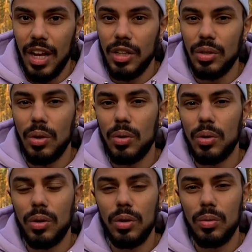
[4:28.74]
No
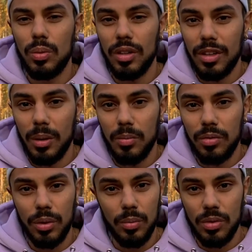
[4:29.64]
good will come
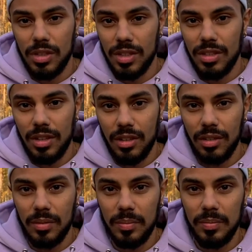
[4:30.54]
from resisting.
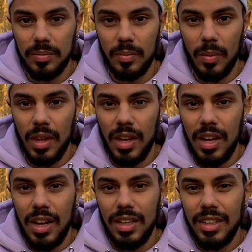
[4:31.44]

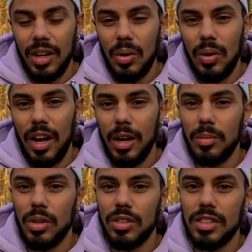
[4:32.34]
Now, I'm
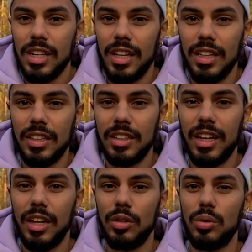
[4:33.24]
not saying
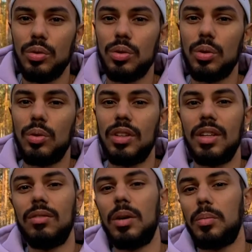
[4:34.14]
that you should
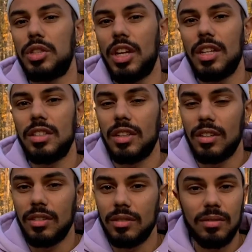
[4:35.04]
give up chasing.
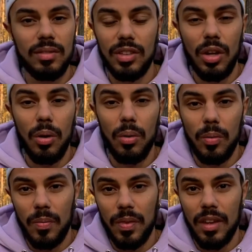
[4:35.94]
No.
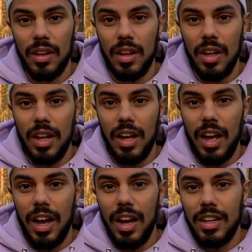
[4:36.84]

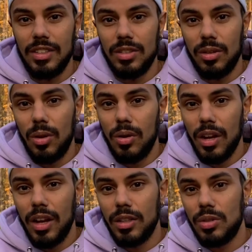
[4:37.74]
As long
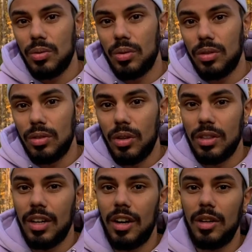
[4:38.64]
as you're not
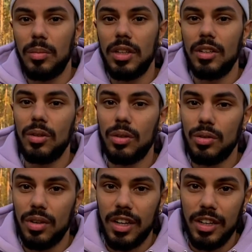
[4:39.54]
harming or
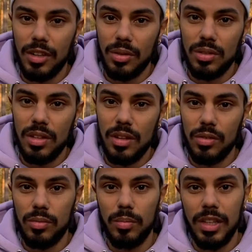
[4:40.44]
draining yourself
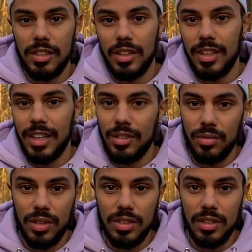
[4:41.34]
mentally and
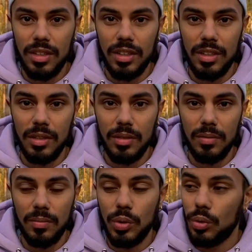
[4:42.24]
physically,
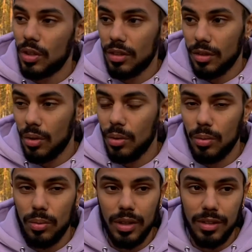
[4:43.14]
you can
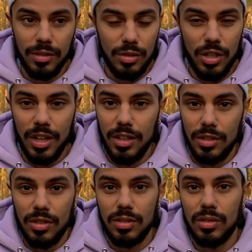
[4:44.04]
go and
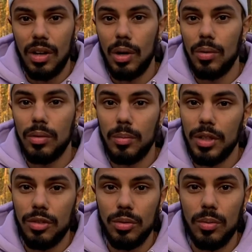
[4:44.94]
chase however
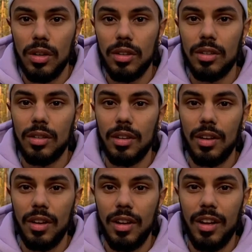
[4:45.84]
much you want.
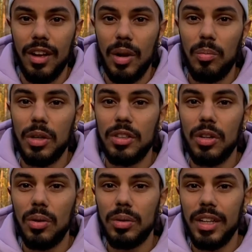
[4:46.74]
But
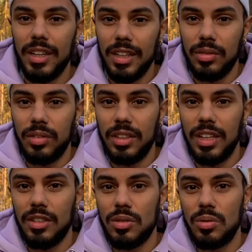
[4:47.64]
know that if it
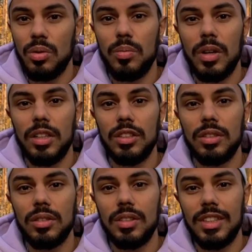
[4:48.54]
gets too much,
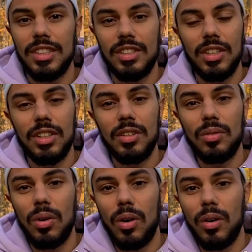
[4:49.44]
there is nothing
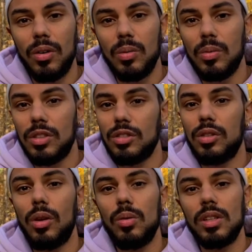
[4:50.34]
wrong with
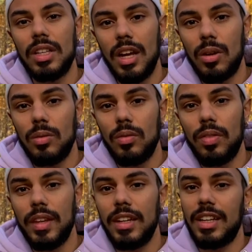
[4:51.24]
slowing down
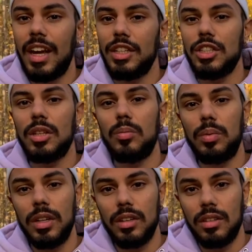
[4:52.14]
and catching a
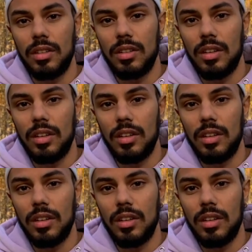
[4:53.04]
breath.